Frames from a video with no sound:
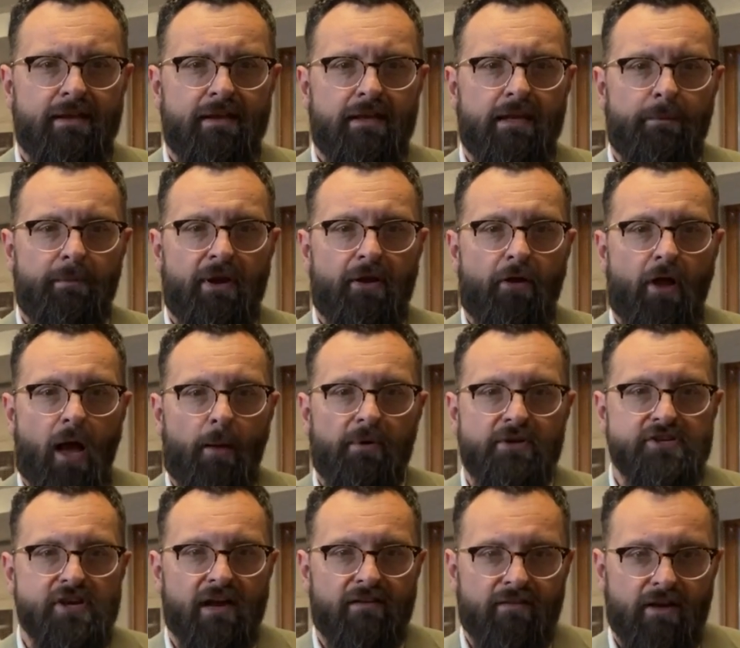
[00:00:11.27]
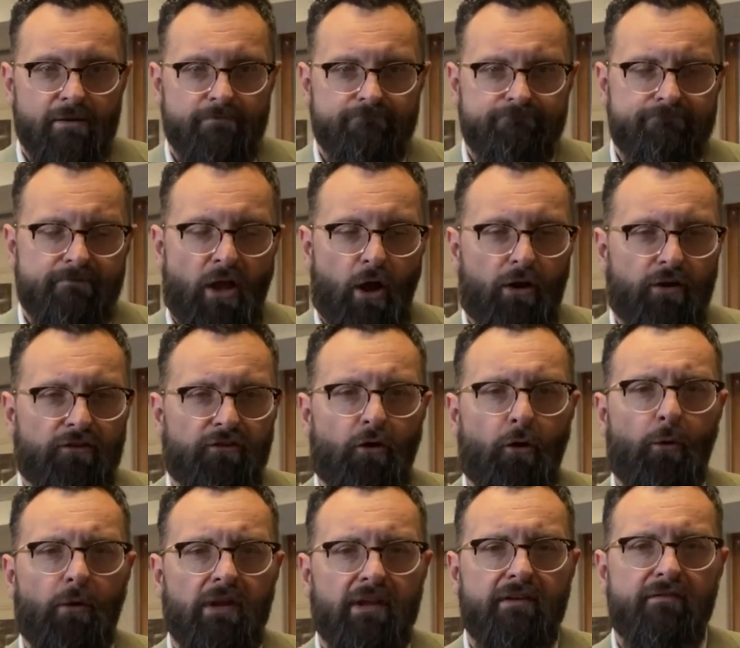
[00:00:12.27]
I'm here at Abba Java, our
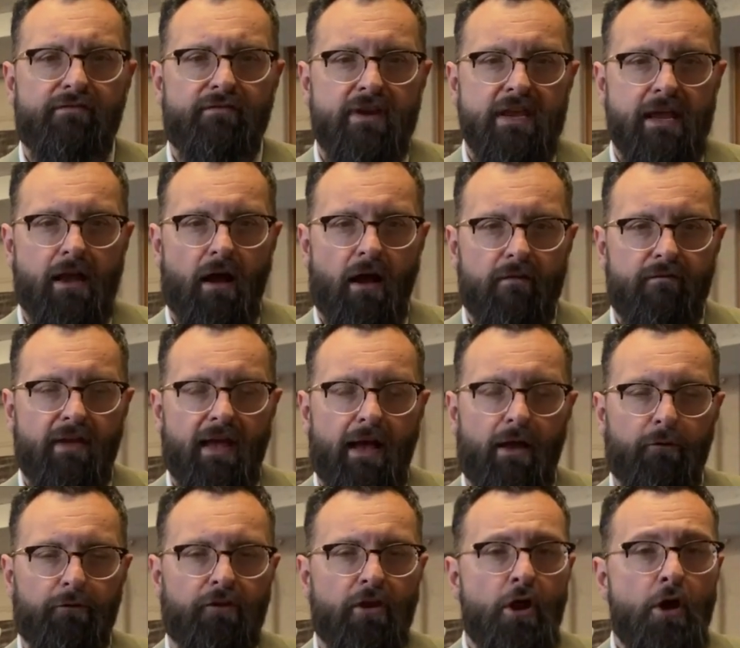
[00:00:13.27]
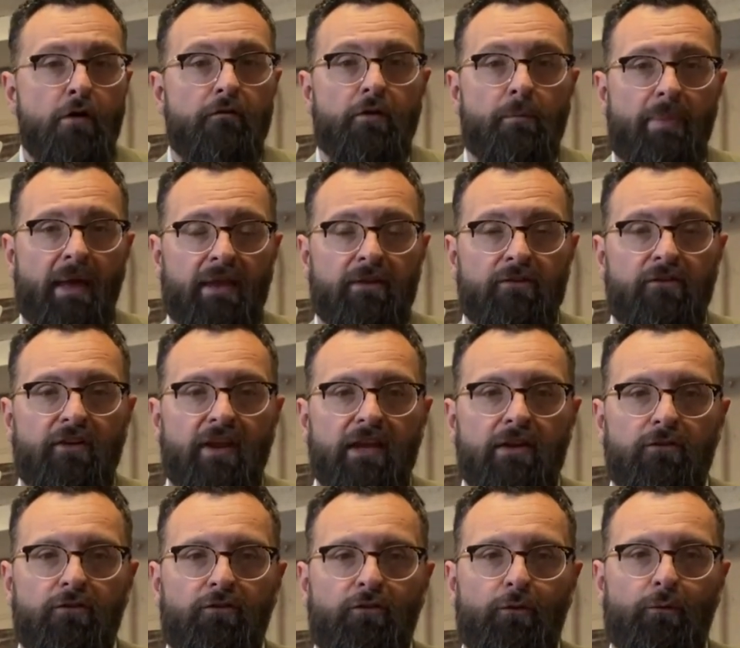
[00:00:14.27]
totally free coffee house for Penn
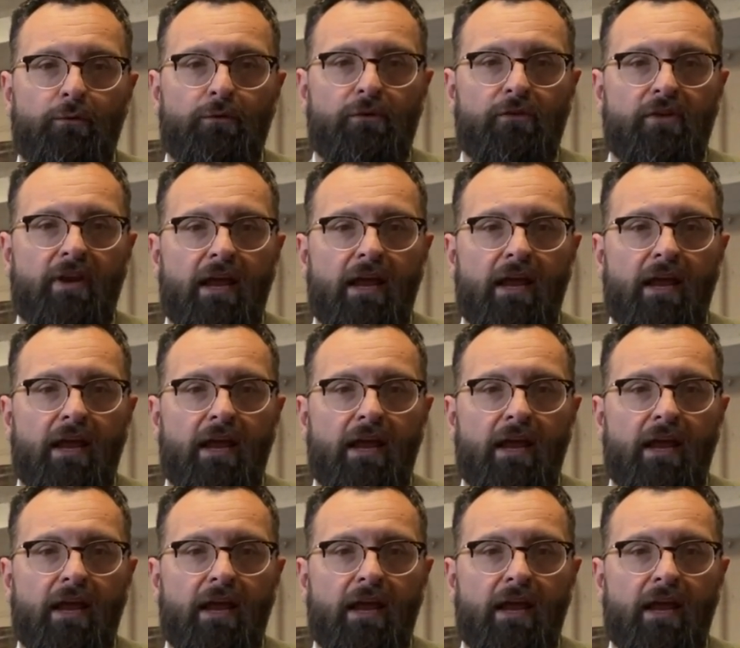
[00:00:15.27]
State students,